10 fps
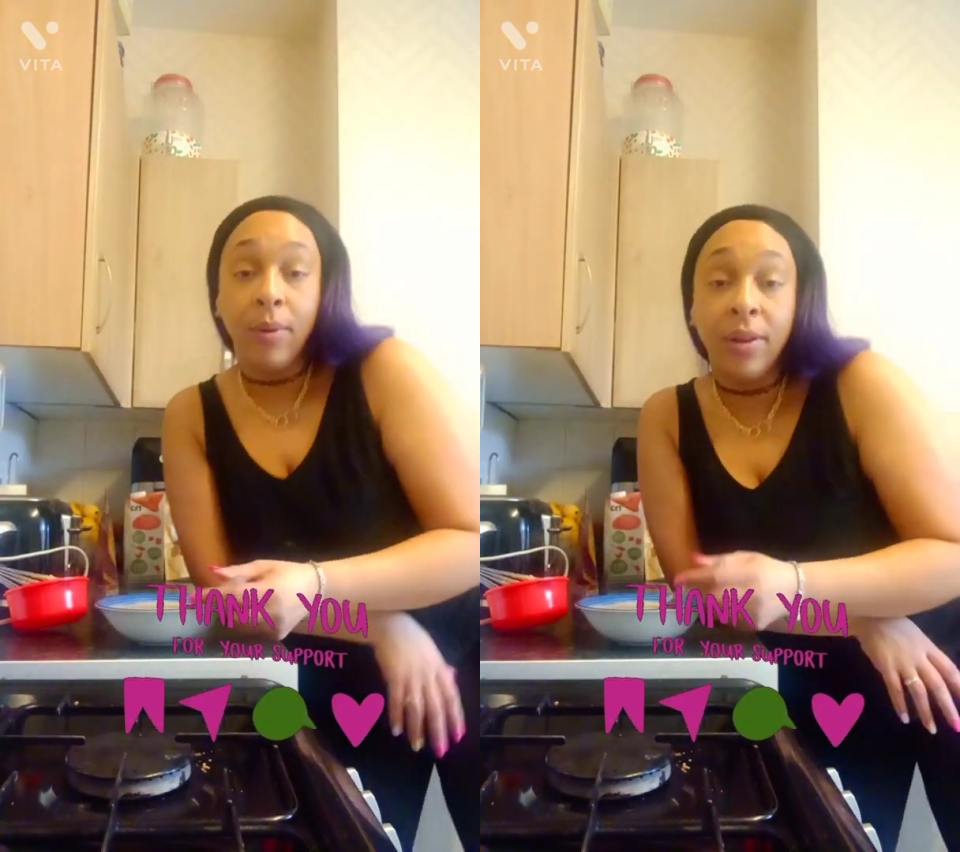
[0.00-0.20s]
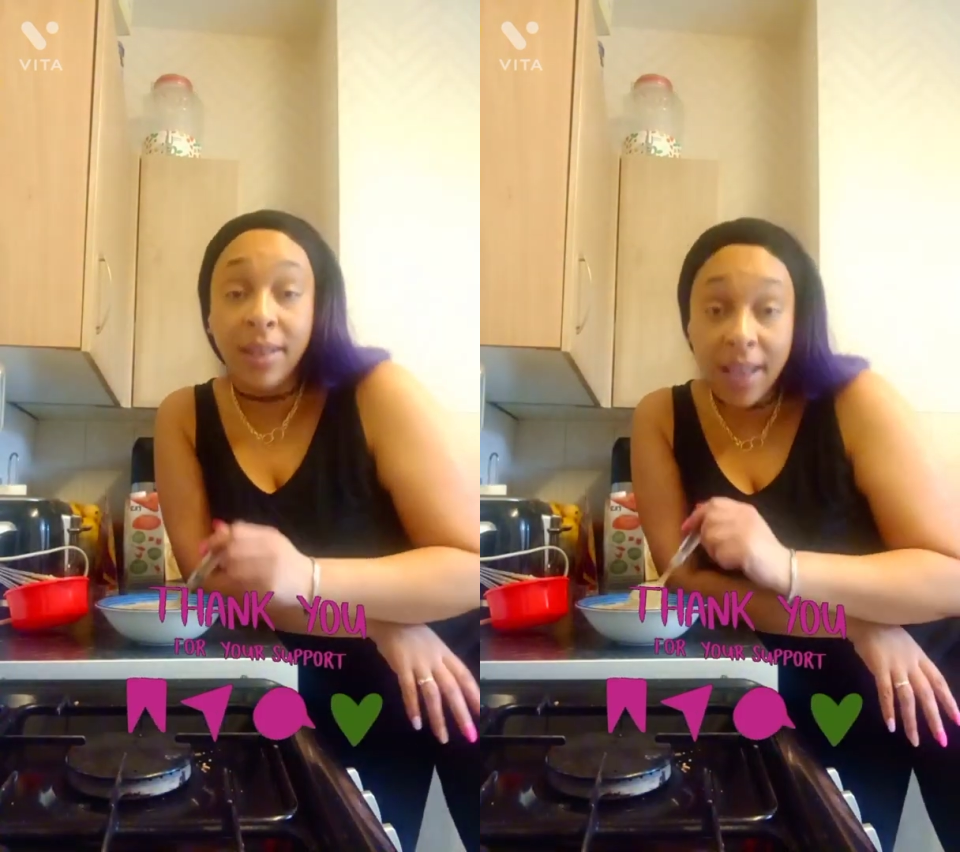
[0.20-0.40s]

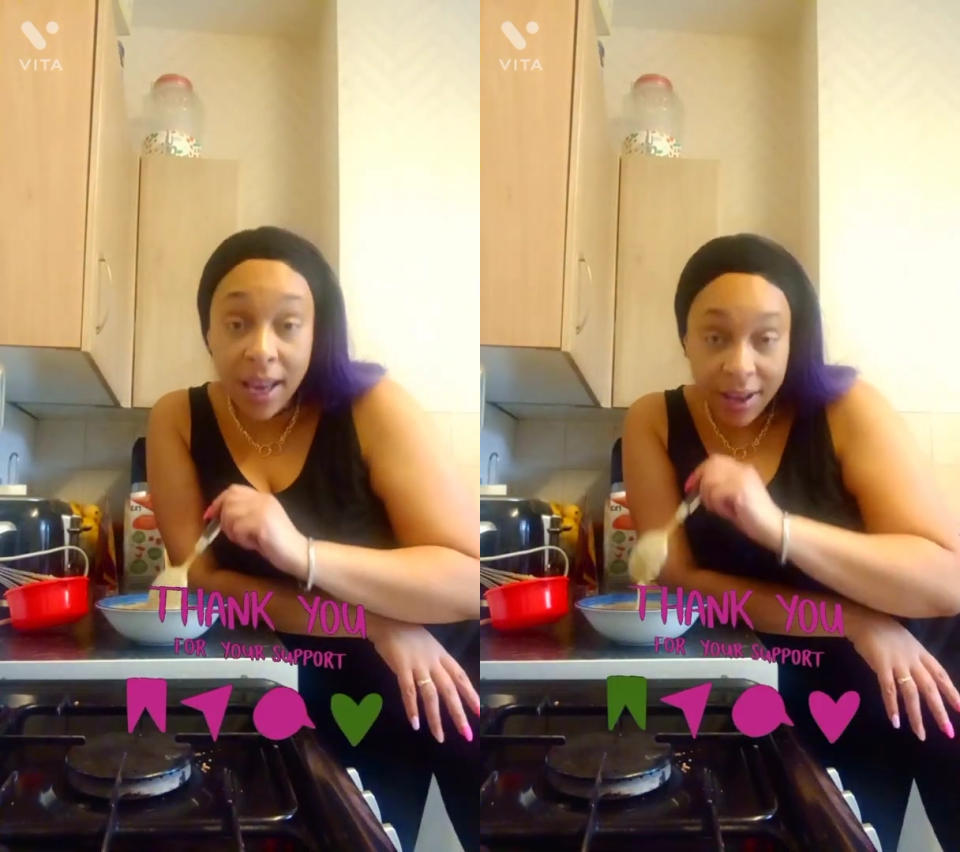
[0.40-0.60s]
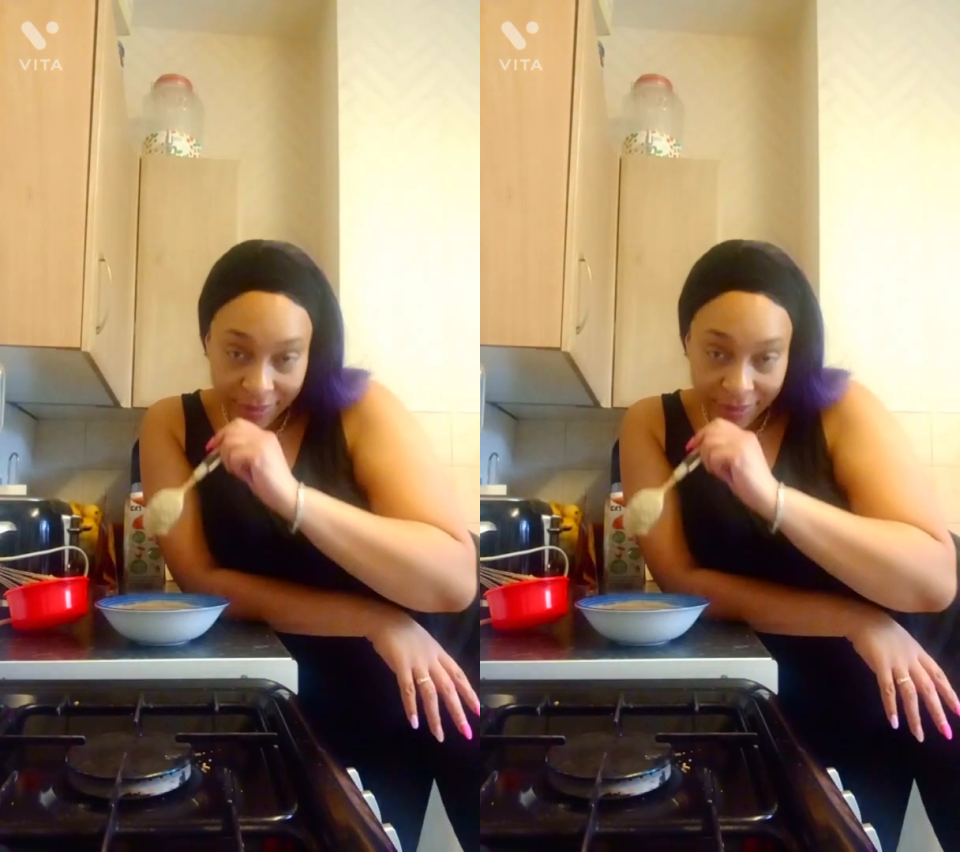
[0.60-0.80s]
to
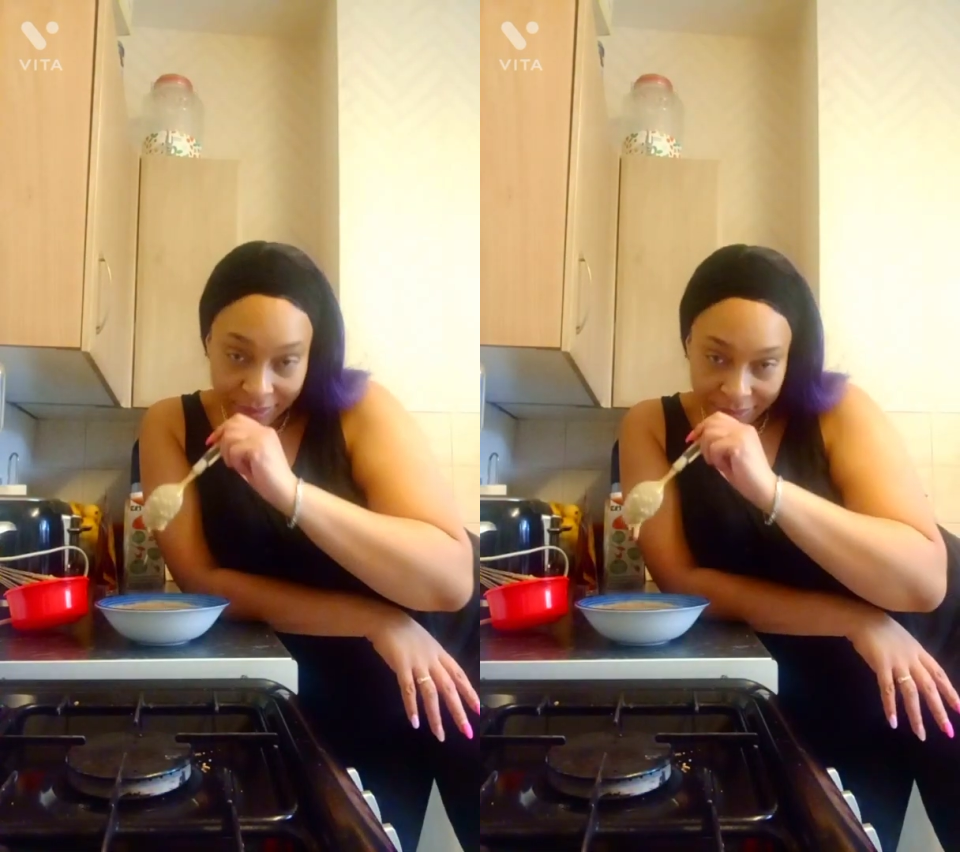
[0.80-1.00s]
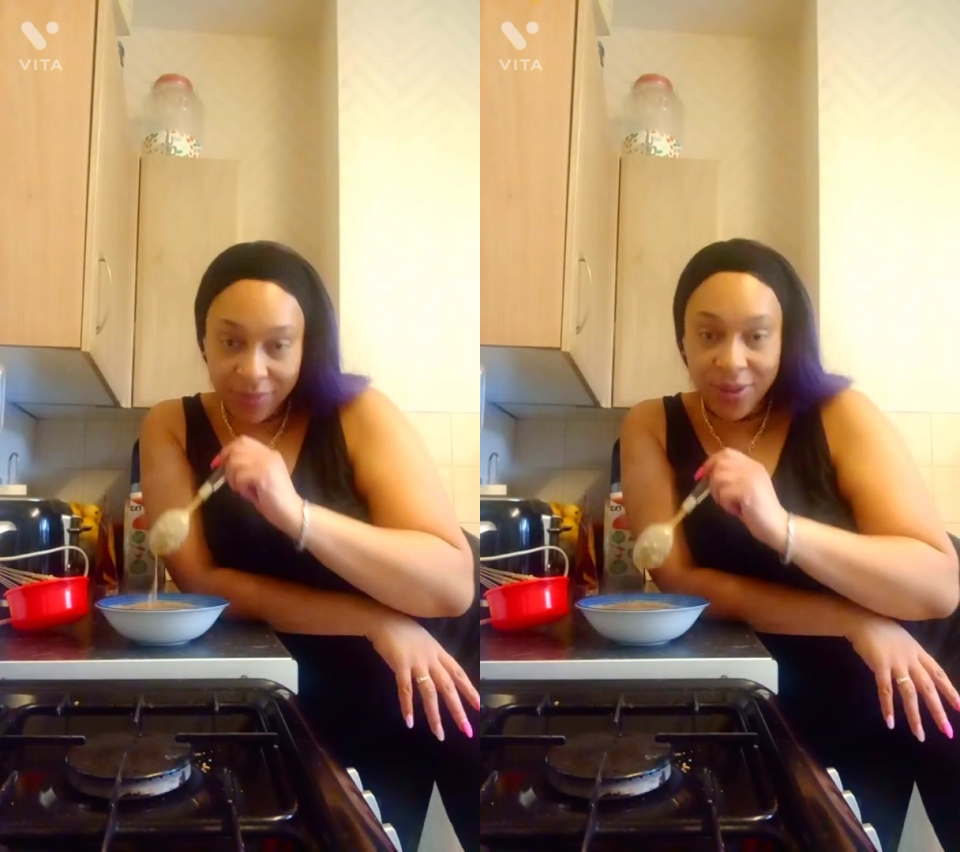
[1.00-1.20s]
say,
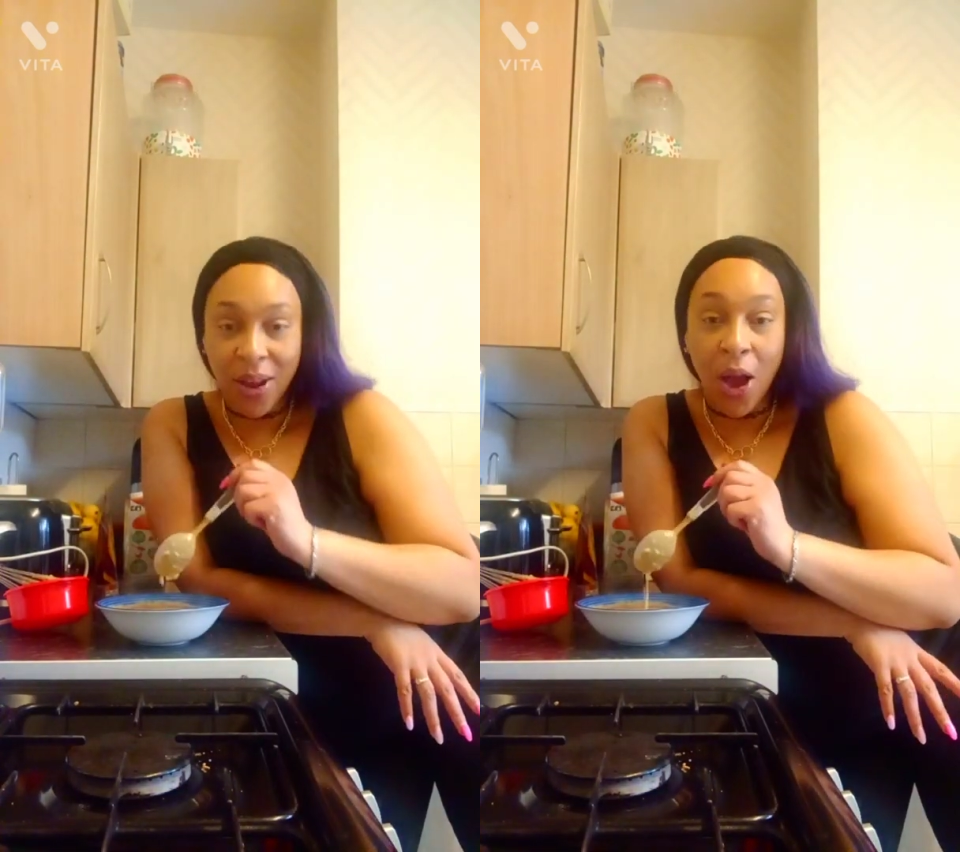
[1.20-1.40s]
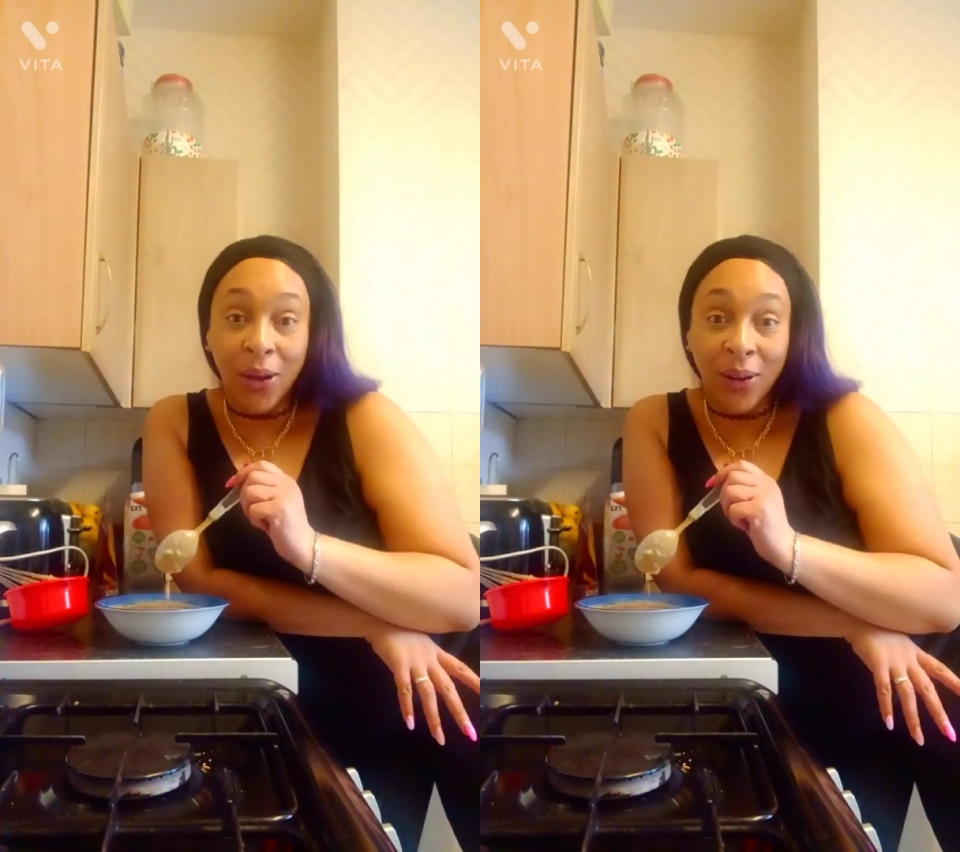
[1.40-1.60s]

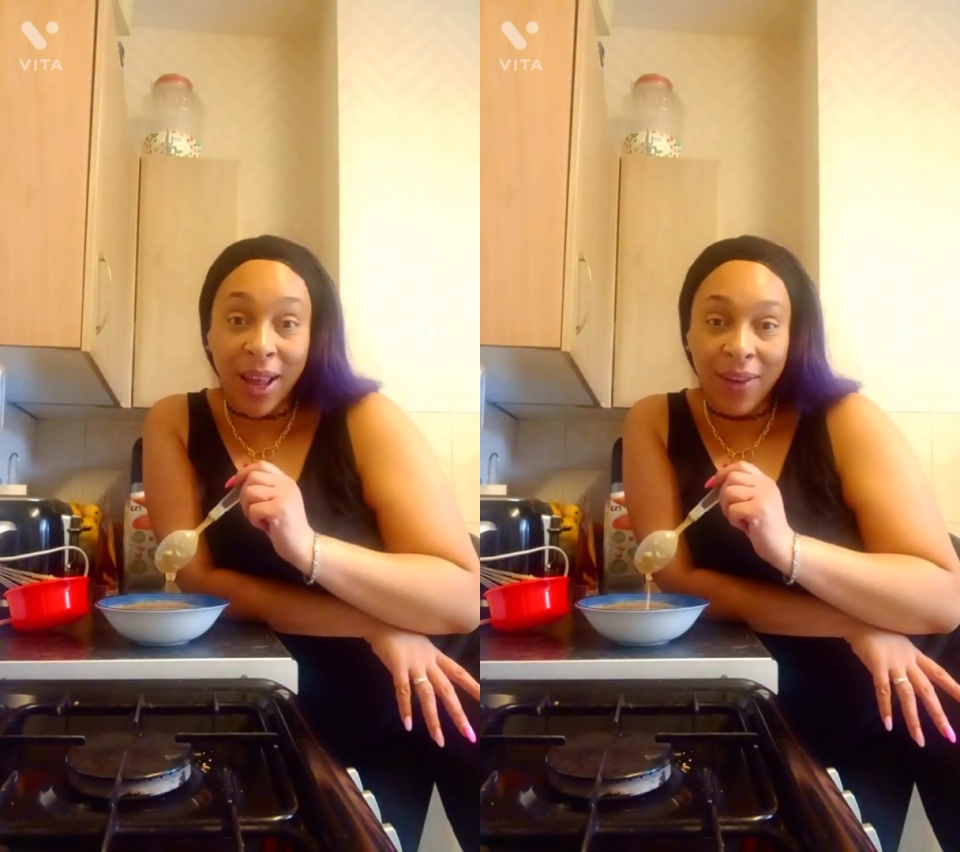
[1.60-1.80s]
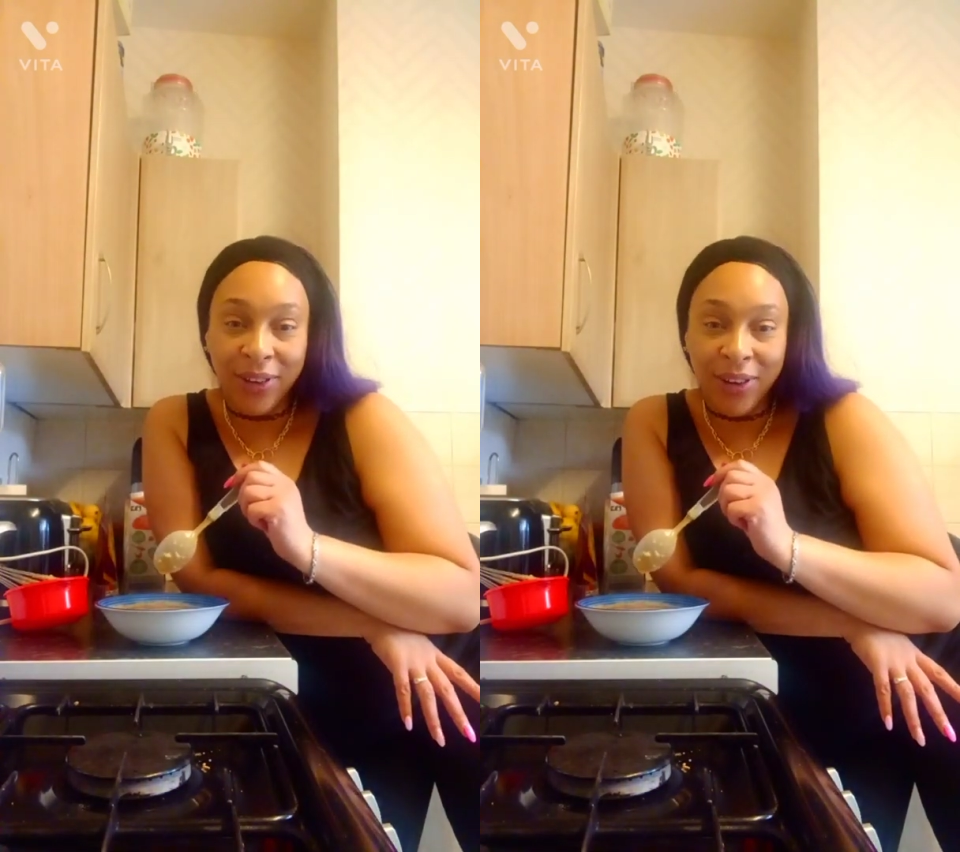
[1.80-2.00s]
good
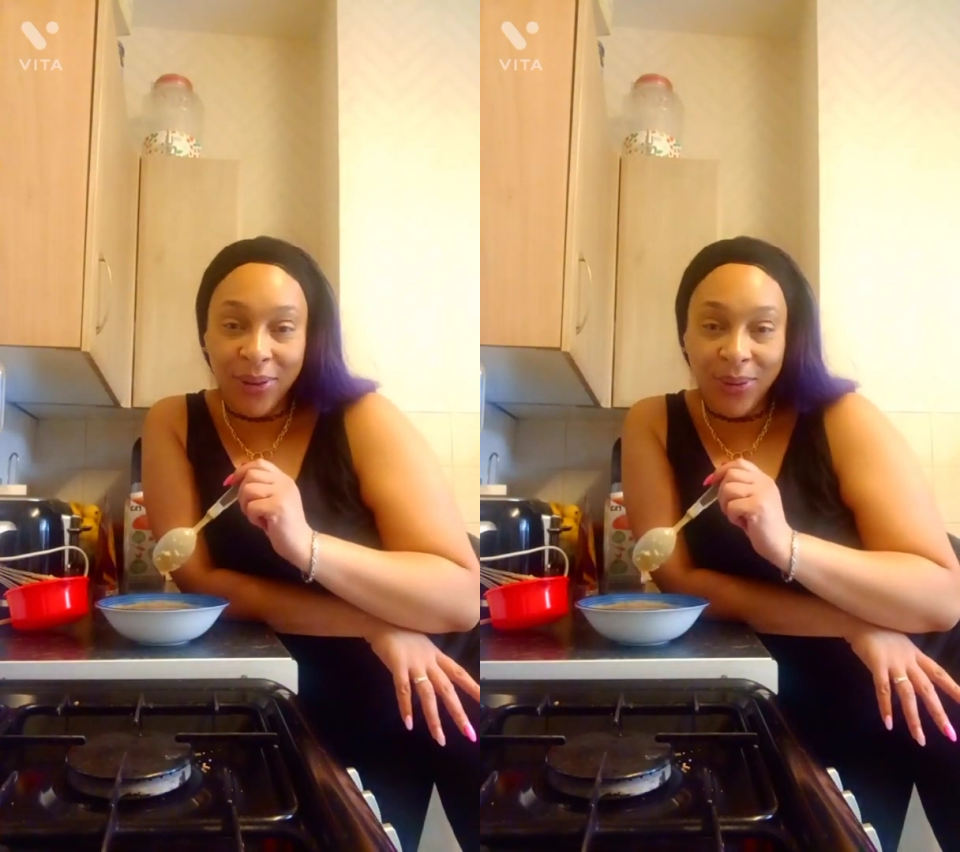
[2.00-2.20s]
afternoon